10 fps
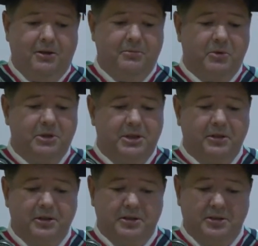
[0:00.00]
On a more
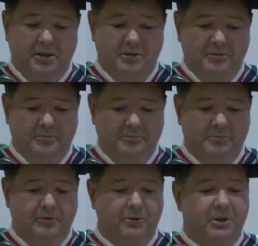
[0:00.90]
serious note,
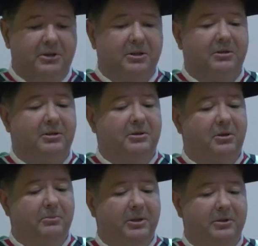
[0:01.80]
before I start the
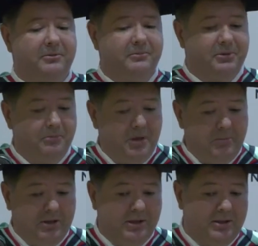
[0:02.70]
topic,
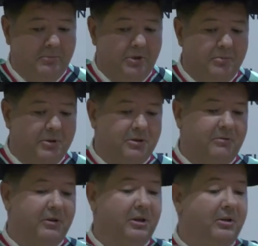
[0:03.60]
remember that the purpose
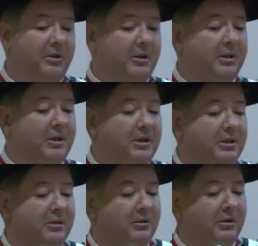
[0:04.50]
of a learning and
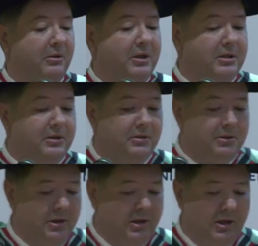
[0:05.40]
teaching
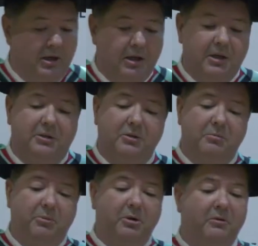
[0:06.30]
research is
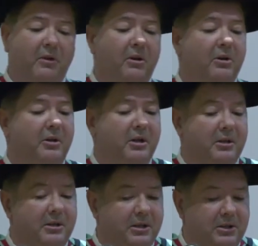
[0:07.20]
to improve our
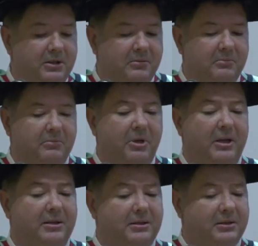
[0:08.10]
learning and teaching
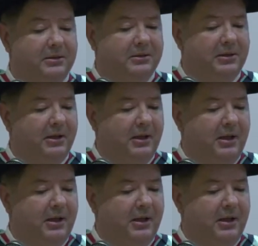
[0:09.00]
practices.